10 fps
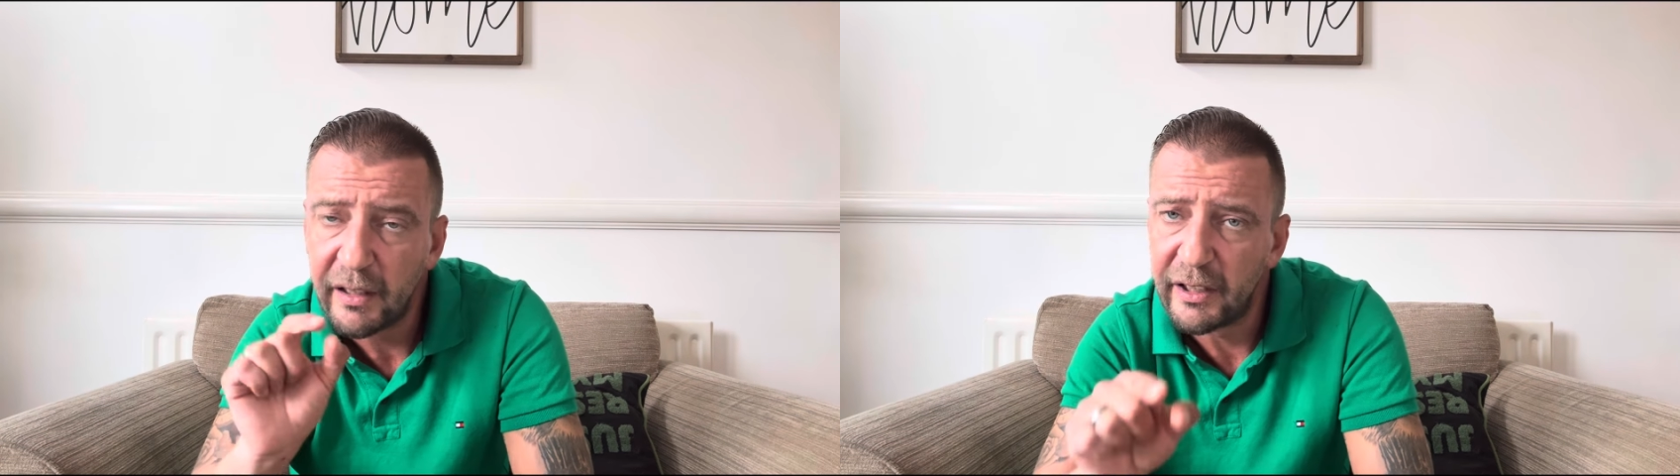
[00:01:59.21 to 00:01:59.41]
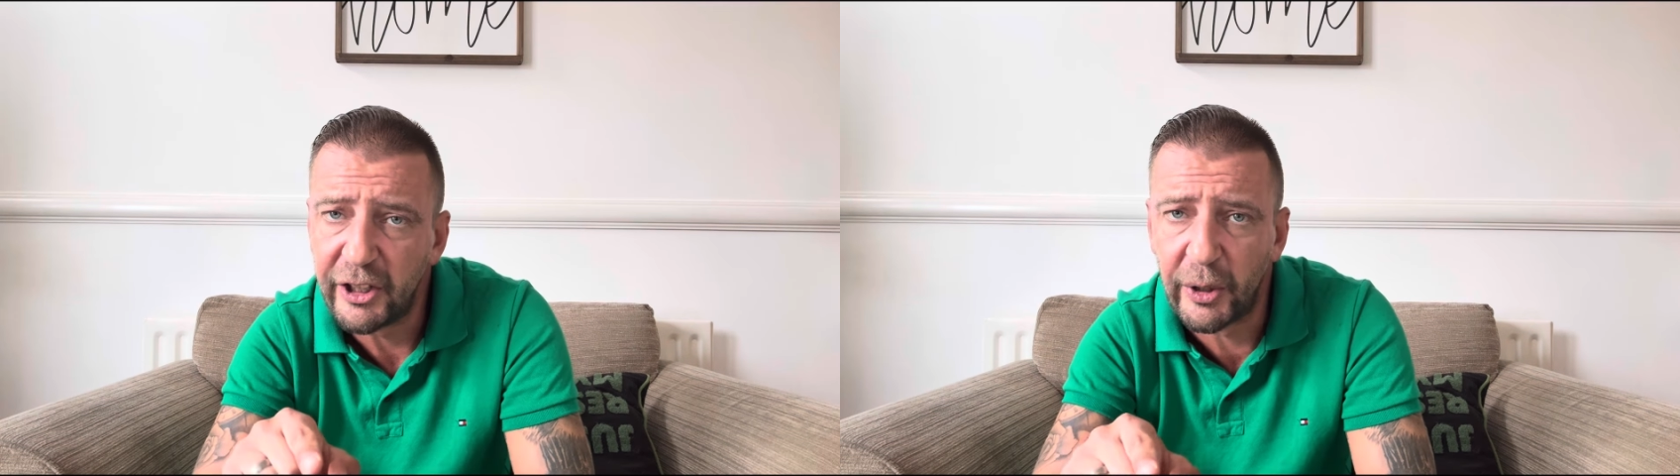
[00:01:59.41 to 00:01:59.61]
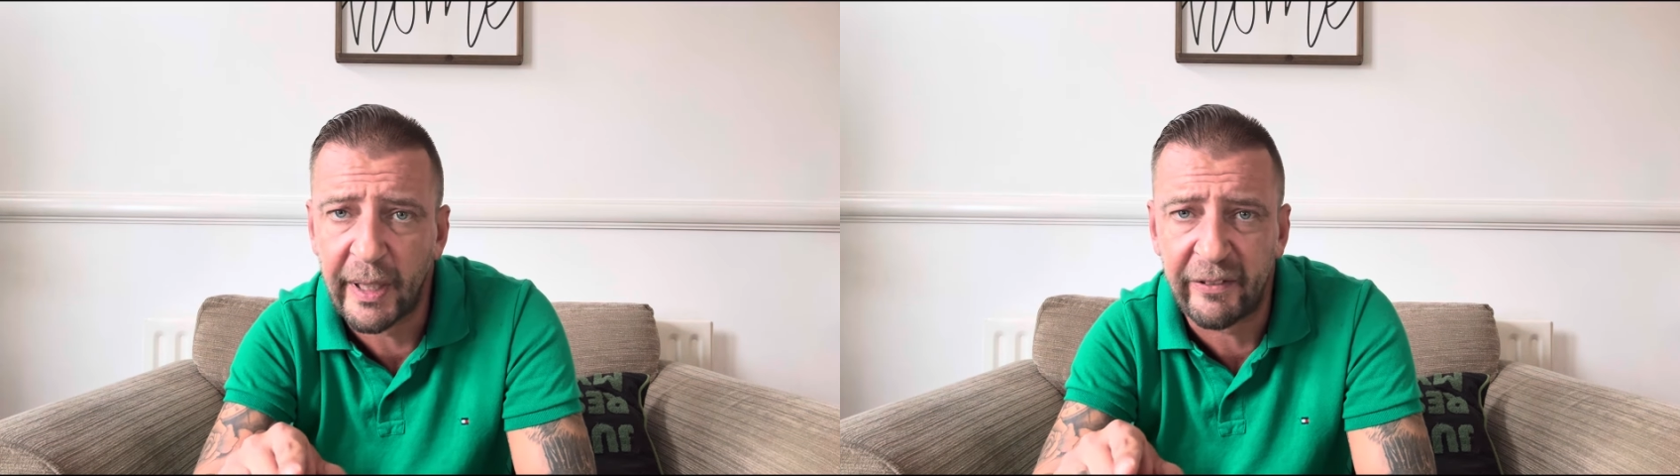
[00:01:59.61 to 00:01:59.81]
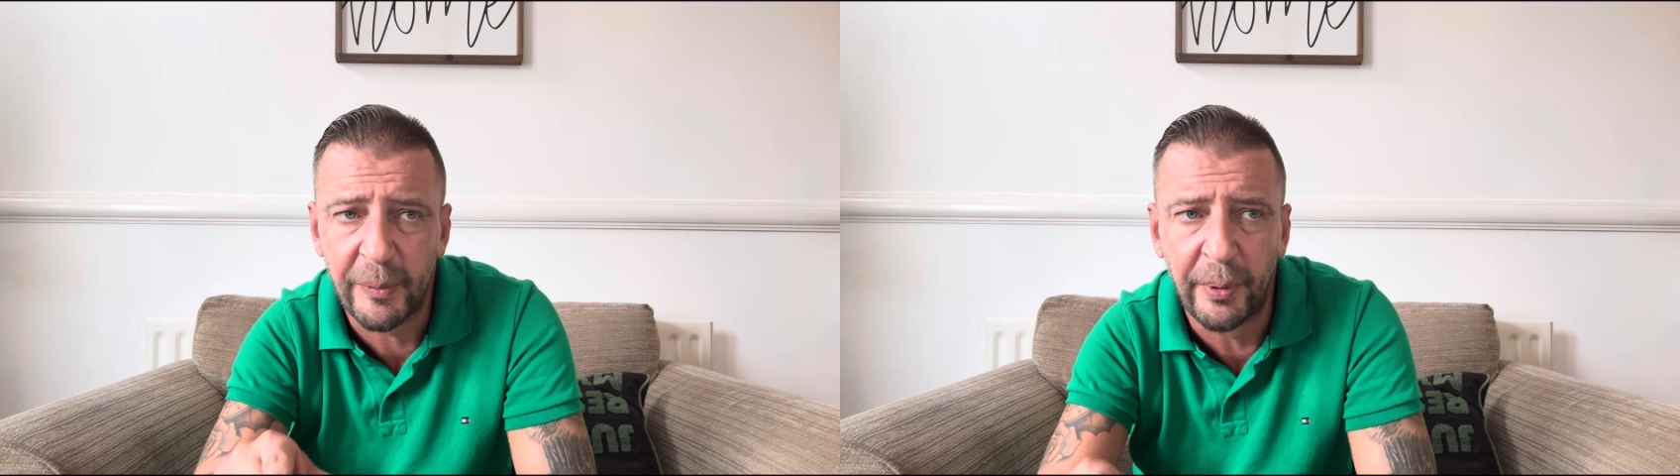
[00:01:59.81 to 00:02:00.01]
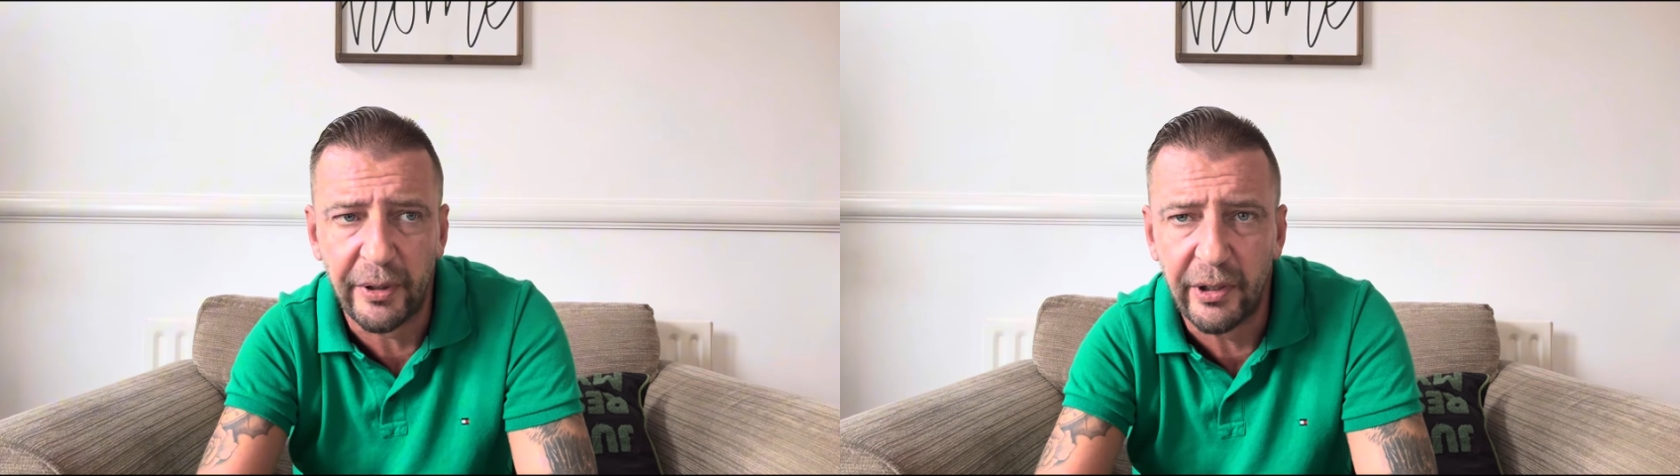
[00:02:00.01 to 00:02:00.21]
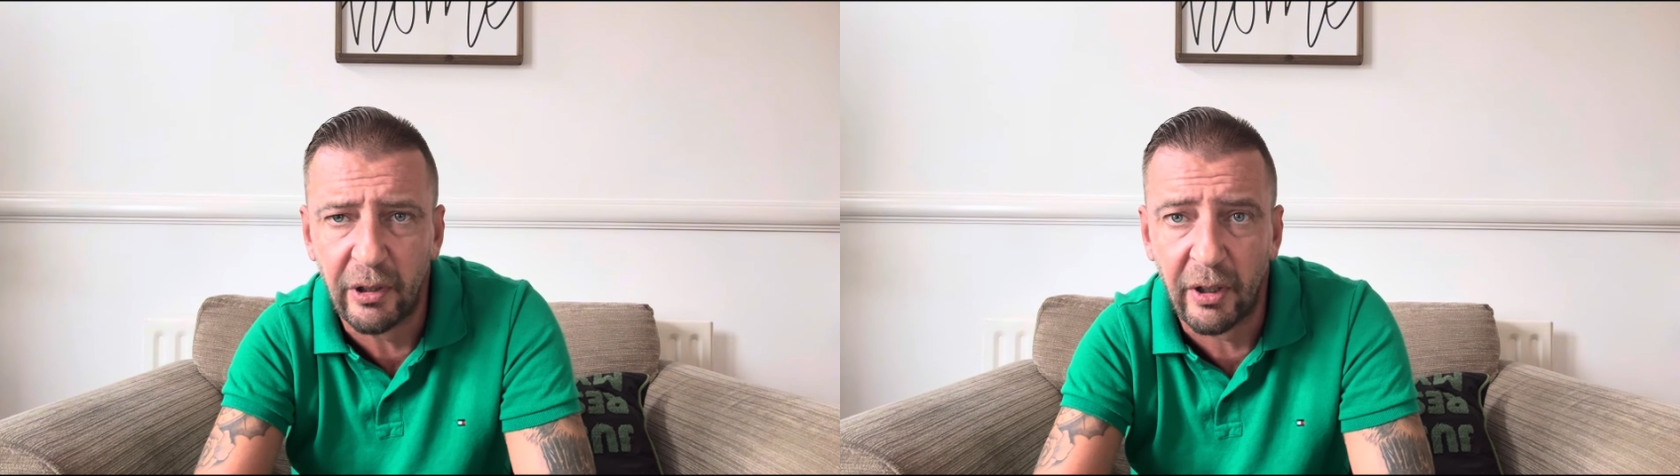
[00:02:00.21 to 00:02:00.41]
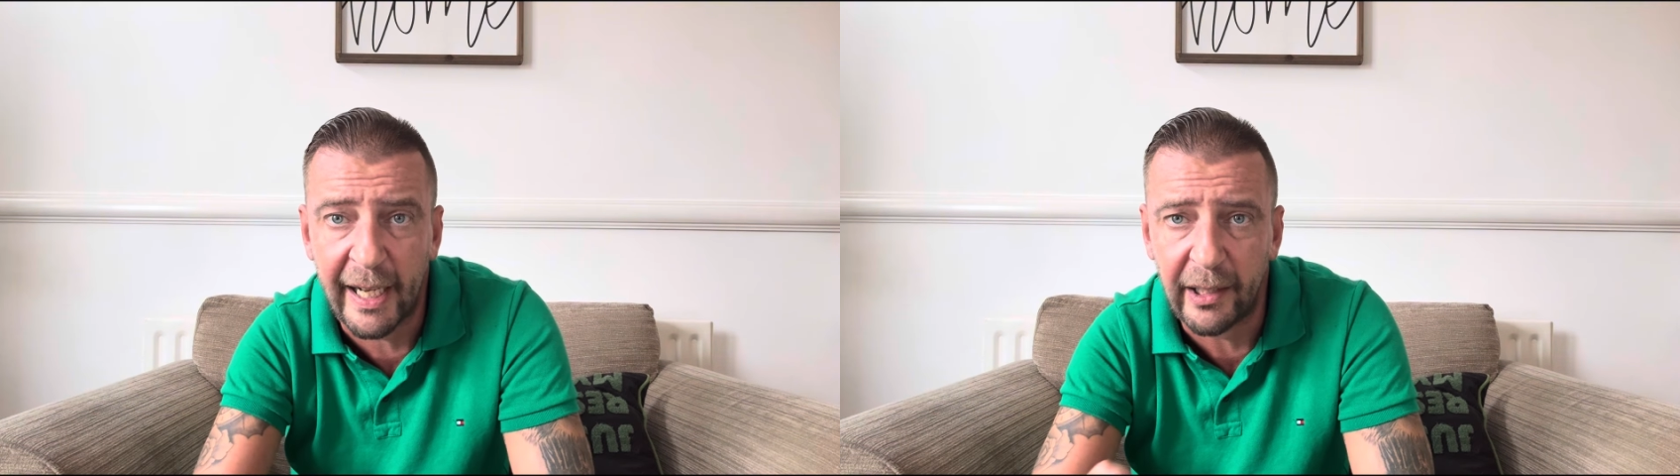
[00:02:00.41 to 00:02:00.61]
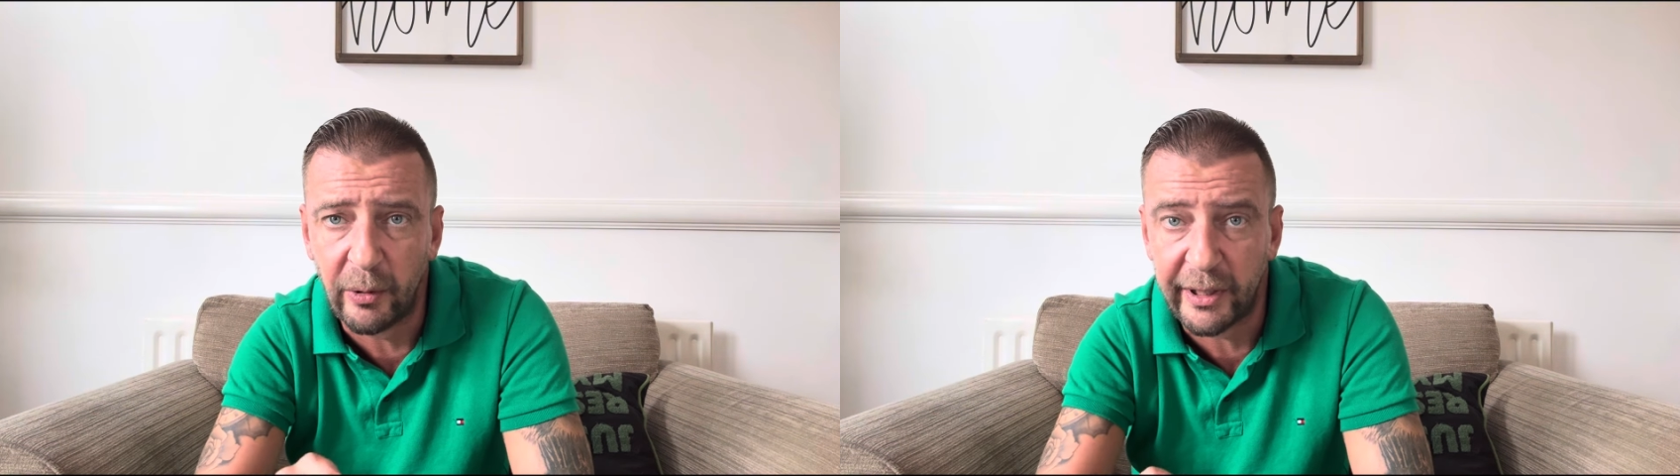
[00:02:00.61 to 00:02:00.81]
you do have to put your
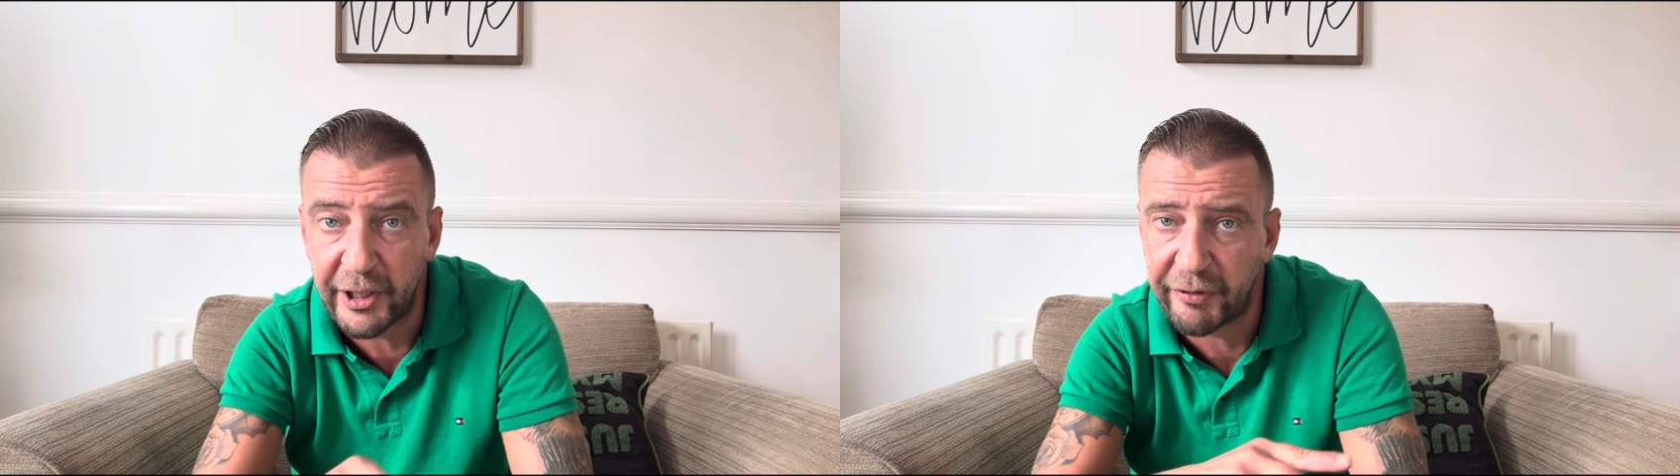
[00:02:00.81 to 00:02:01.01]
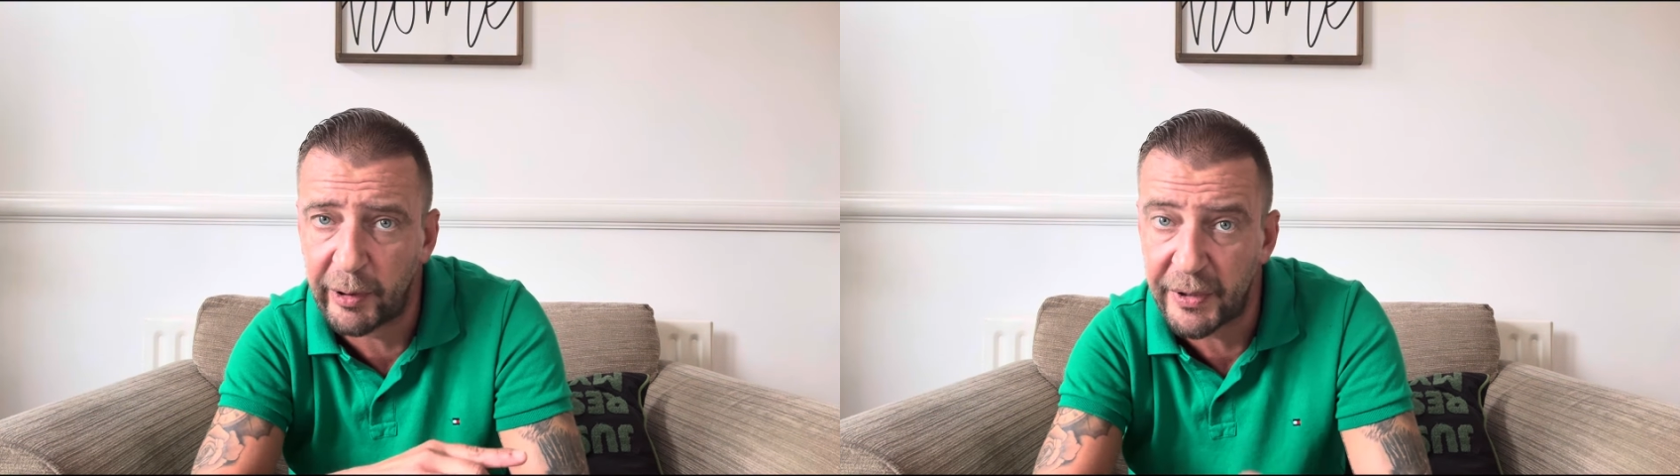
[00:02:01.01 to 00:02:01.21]
hand luggage through a